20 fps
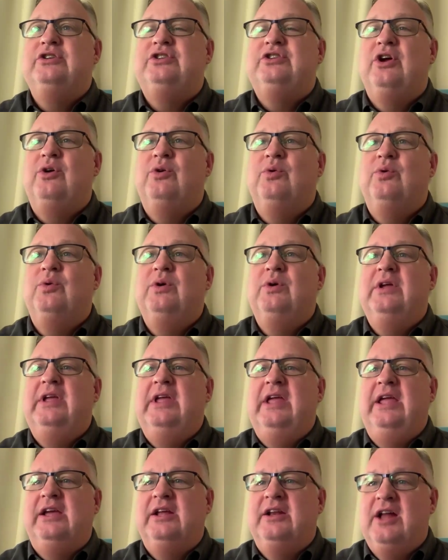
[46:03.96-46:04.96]
So
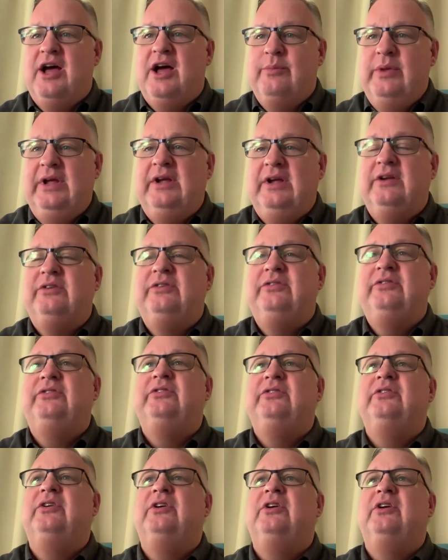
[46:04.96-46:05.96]

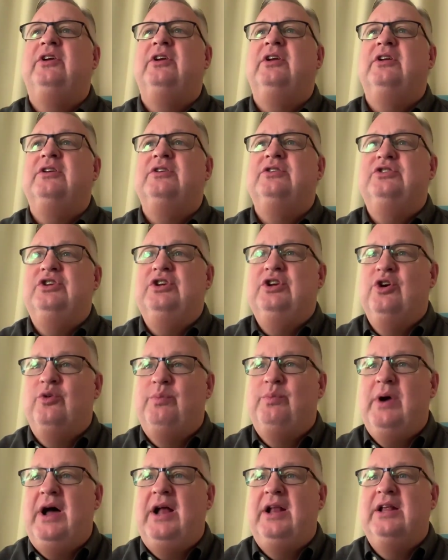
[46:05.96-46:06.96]
economics,
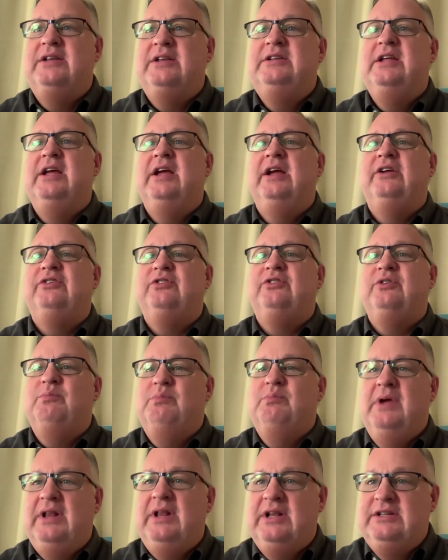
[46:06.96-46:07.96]
geopolitics,
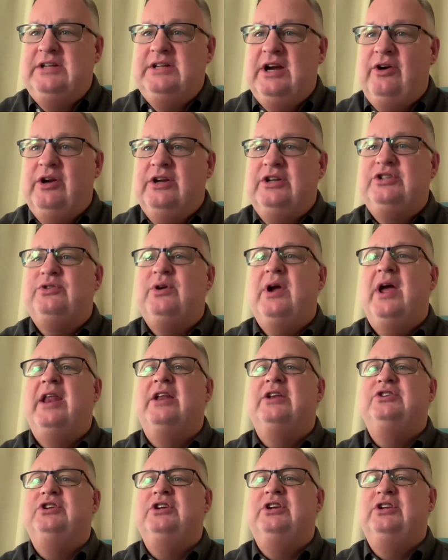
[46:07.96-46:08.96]
military
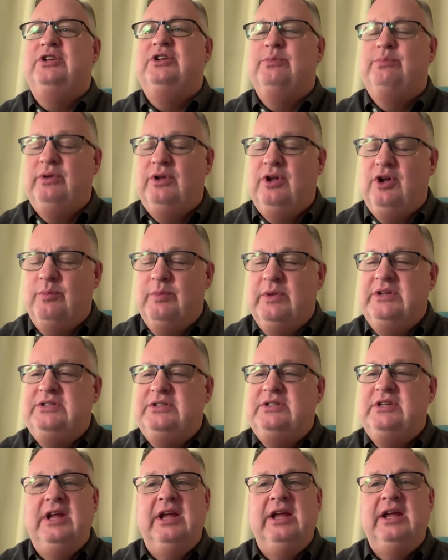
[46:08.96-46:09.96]
strategy,
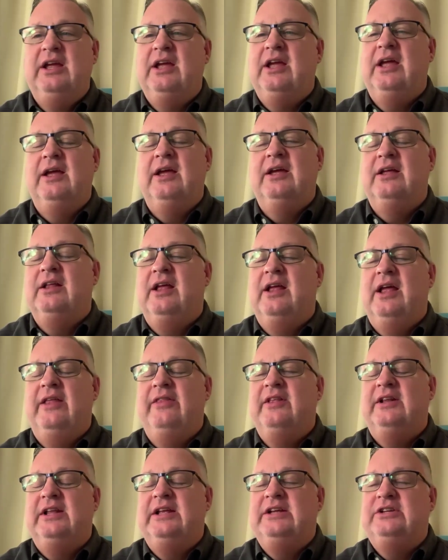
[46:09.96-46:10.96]
diplomacy,
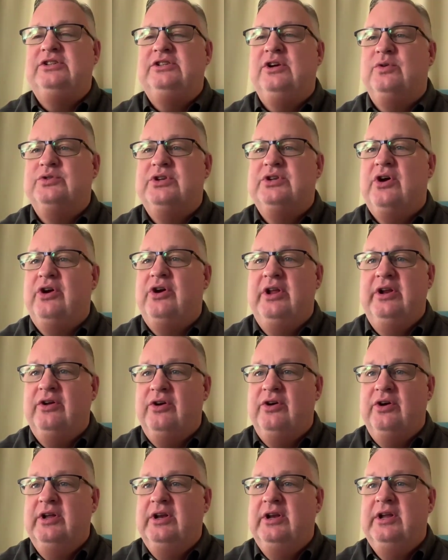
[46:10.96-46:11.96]
and the list goes on
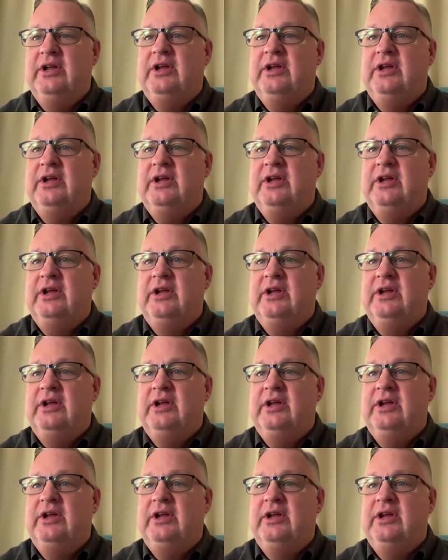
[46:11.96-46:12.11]
and on.